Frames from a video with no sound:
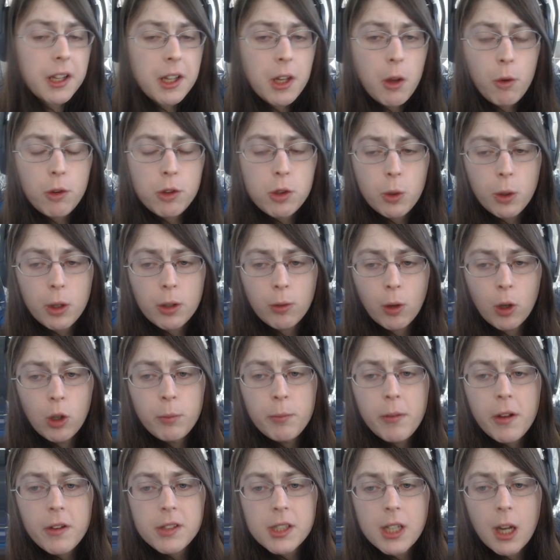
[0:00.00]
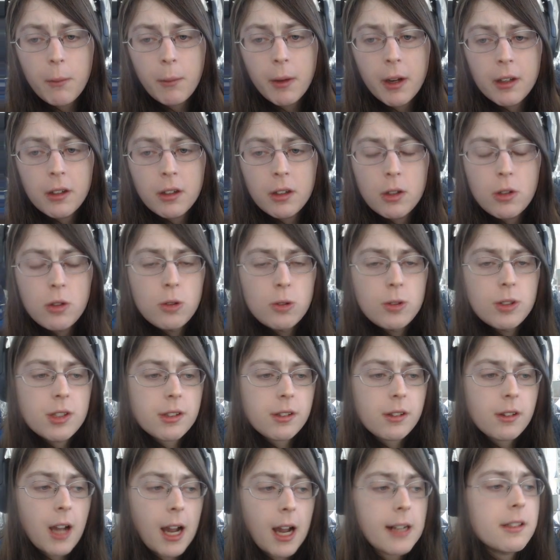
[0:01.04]
you into a room with someone
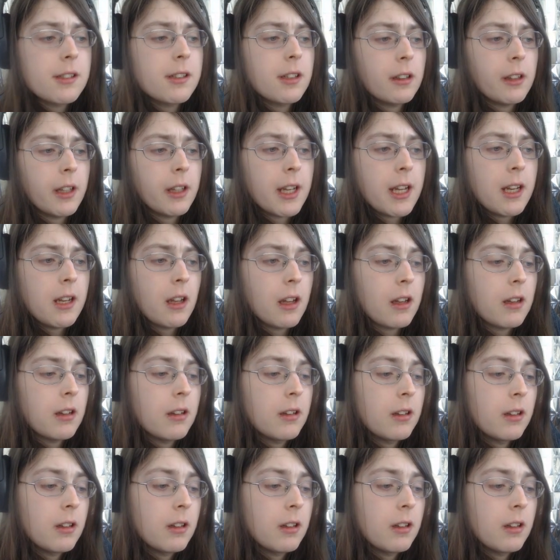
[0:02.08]
who's constantly